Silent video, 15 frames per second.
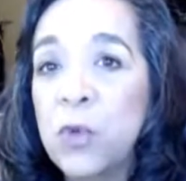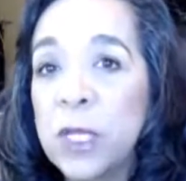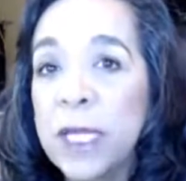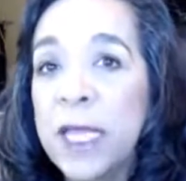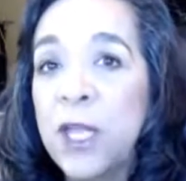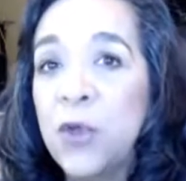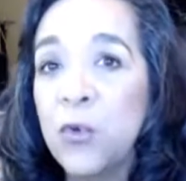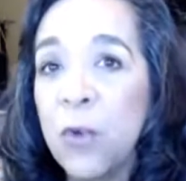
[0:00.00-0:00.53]

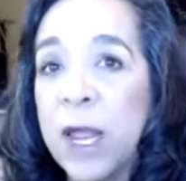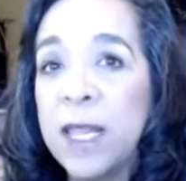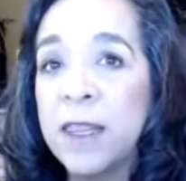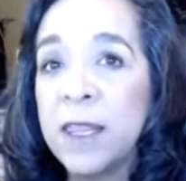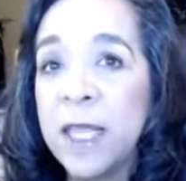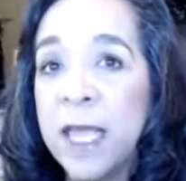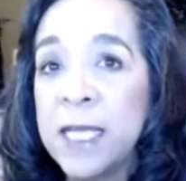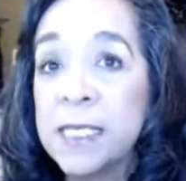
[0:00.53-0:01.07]
really great
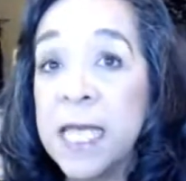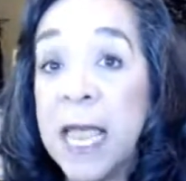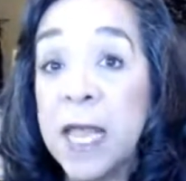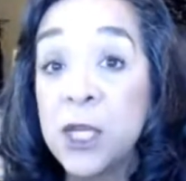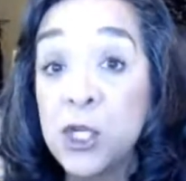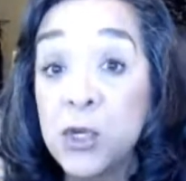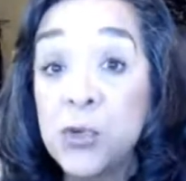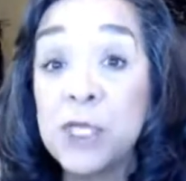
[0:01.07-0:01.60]
things
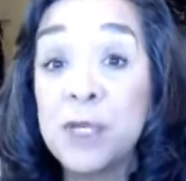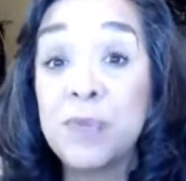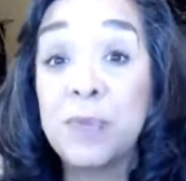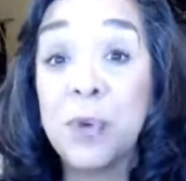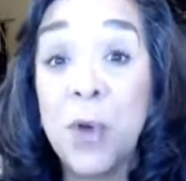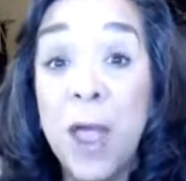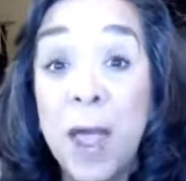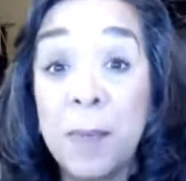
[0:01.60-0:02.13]
and do some
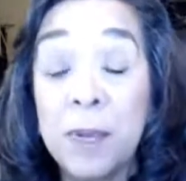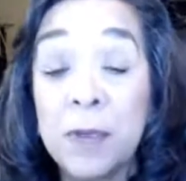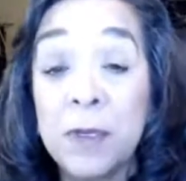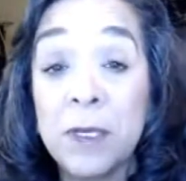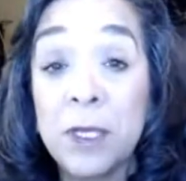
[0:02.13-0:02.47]
prep